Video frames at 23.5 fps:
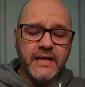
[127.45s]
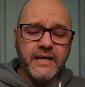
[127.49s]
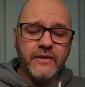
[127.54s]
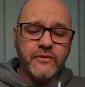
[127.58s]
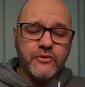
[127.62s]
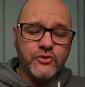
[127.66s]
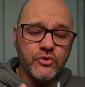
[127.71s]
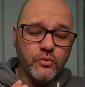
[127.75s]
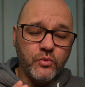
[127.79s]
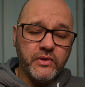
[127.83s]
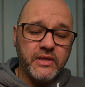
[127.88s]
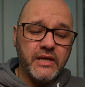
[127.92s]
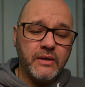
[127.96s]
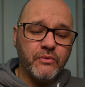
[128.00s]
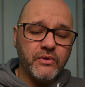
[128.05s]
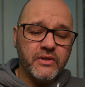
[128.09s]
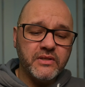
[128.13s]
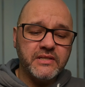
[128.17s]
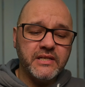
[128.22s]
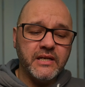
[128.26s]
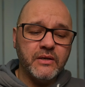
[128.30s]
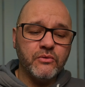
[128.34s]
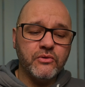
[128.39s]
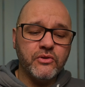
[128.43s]
So without a
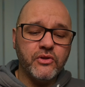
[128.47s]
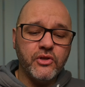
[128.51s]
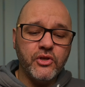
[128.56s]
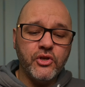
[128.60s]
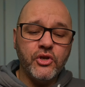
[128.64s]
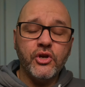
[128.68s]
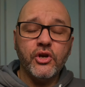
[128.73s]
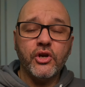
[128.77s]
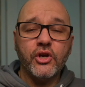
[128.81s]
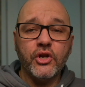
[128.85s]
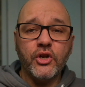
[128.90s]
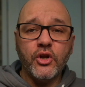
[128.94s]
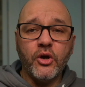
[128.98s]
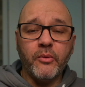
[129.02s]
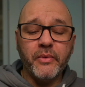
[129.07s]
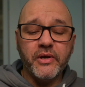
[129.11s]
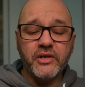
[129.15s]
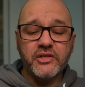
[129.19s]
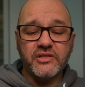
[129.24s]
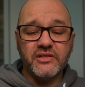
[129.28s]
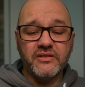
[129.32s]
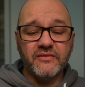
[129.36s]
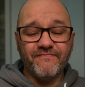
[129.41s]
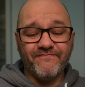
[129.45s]
doubt, the
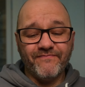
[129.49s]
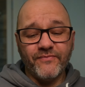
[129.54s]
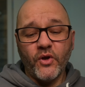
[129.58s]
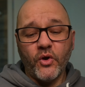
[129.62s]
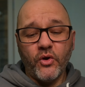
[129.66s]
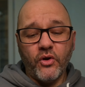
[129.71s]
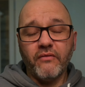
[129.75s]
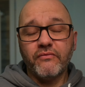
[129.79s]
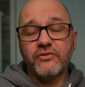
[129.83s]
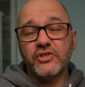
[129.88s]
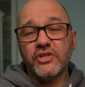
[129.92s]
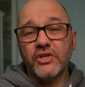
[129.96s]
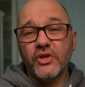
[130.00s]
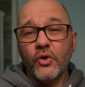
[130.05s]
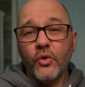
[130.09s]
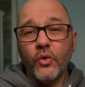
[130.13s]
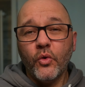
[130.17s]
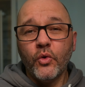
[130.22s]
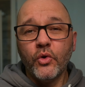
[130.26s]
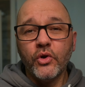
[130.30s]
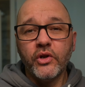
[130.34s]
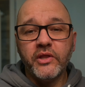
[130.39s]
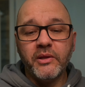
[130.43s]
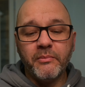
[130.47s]
ergonomics and obviously
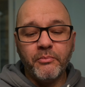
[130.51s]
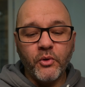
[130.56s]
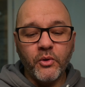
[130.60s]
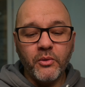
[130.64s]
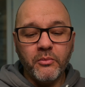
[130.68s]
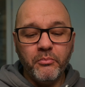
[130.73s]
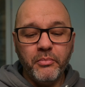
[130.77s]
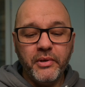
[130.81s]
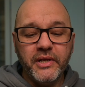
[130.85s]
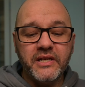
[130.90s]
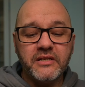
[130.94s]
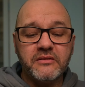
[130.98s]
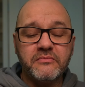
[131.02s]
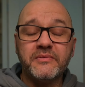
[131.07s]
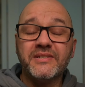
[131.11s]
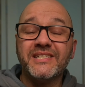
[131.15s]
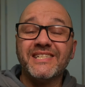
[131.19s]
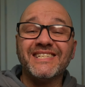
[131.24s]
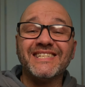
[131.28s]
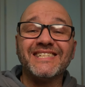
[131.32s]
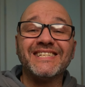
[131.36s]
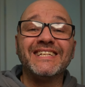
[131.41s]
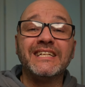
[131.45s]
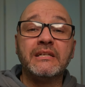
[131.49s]
all of the button placement
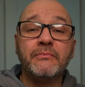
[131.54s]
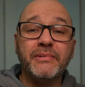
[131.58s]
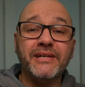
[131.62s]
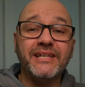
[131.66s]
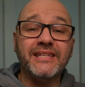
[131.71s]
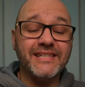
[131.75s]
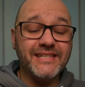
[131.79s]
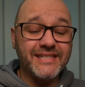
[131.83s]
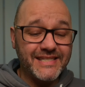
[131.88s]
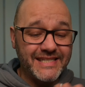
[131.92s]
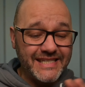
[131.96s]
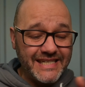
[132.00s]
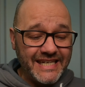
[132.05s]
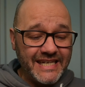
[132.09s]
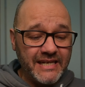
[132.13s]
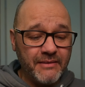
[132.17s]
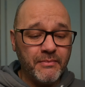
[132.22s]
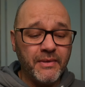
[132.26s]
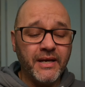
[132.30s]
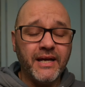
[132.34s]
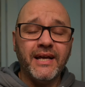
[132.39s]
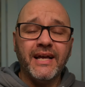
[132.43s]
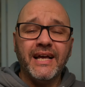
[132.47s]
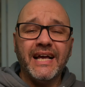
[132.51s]
still being the
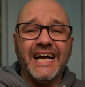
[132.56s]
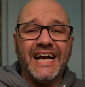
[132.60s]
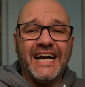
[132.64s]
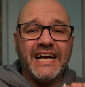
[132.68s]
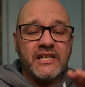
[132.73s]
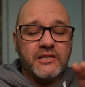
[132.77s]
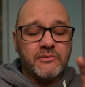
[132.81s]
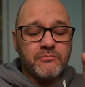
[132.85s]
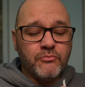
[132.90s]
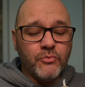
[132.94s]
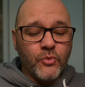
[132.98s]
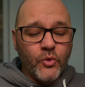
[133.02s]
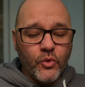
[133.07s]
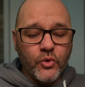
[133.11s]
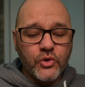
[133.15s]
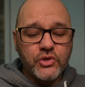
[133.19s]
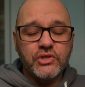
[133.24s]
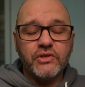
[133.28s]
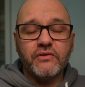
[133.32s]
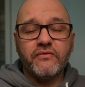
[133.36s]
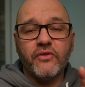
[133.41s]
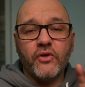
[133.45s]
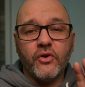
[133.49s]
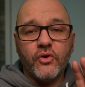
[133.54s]
same as most
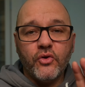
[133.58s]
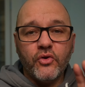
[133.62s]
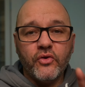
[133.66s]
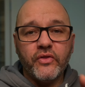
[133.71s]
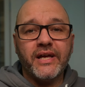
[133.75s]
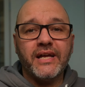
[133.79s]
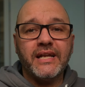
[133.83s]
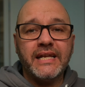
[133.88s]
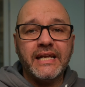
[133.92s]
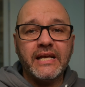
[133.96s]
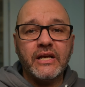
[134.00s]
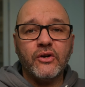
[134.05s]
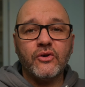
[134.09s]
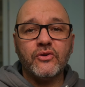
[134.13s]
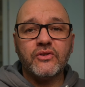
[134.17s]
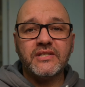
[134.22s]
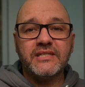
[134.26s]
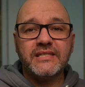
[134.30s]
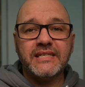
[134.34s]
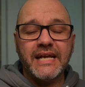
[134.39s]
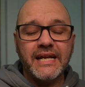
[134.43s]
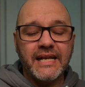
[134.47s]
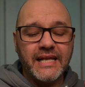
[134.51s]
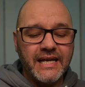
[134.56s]
of the other Nikon
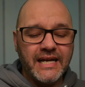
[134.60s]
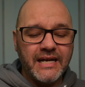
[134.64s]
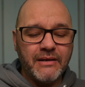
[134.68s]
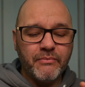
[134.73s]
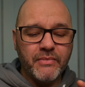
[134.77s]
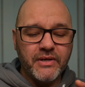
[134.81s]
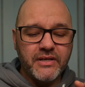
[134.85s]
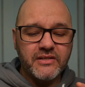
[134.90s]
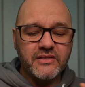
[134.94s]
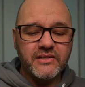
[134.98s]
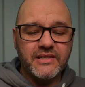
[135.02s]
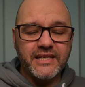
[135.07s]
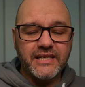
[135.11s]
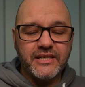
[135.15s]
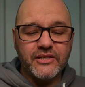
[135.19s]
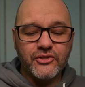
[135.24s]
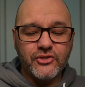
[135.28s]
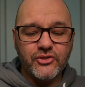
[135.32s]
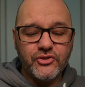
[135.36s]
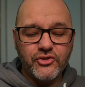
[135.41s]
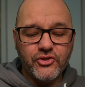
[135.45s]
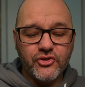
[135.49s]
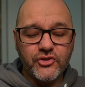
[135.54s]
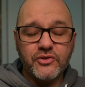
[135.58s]
Z cameras is
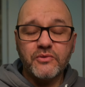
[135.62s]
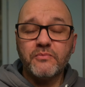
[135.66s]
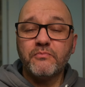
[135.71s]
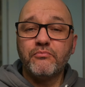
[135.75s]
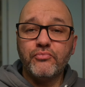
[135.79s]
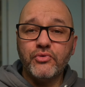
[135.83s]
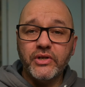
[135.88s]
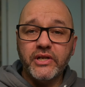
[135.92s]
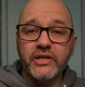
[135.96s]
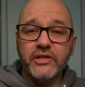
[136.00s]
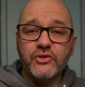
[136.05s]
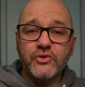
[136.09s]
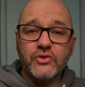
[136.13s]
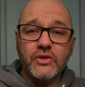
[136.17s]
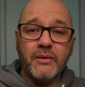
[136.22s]
just brilliant.